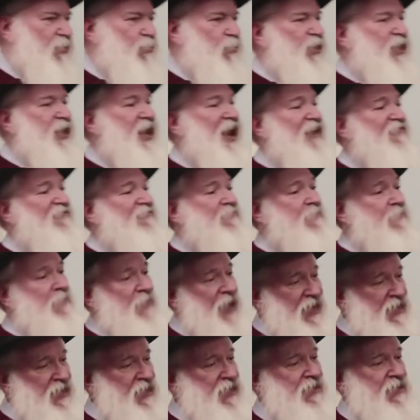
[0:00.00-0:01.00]
We have
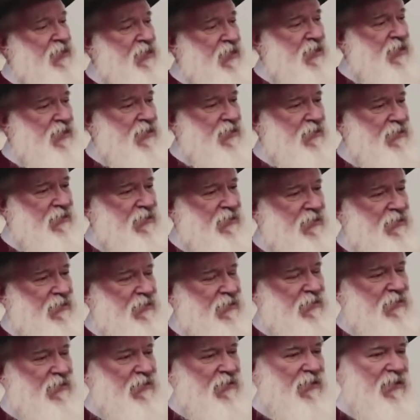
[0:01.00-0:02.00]
many needs,
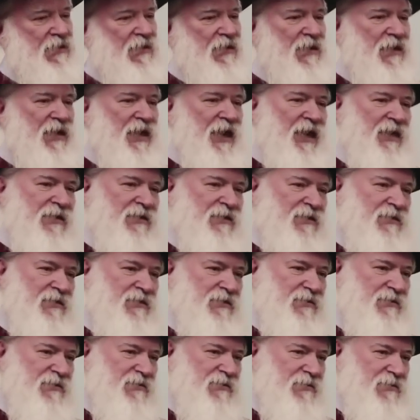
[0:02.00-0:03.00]

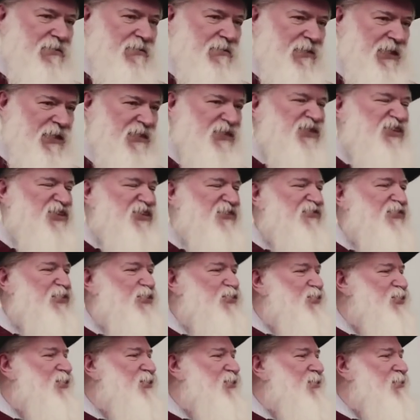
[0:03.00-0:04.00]
and
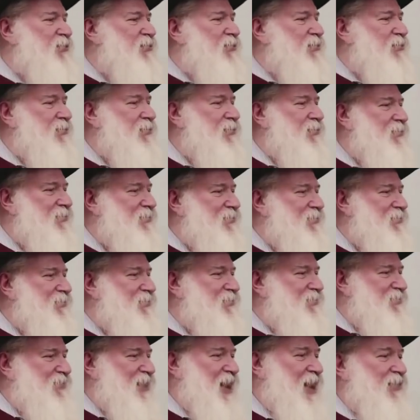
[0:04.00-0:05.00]
insufficient
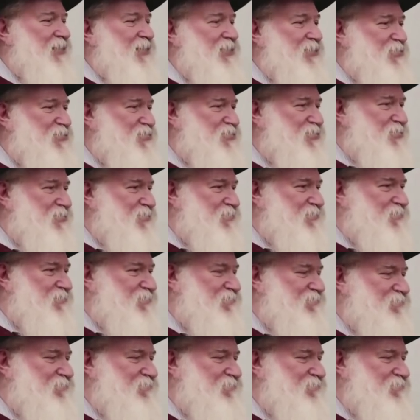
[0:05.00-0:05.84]
knowledge.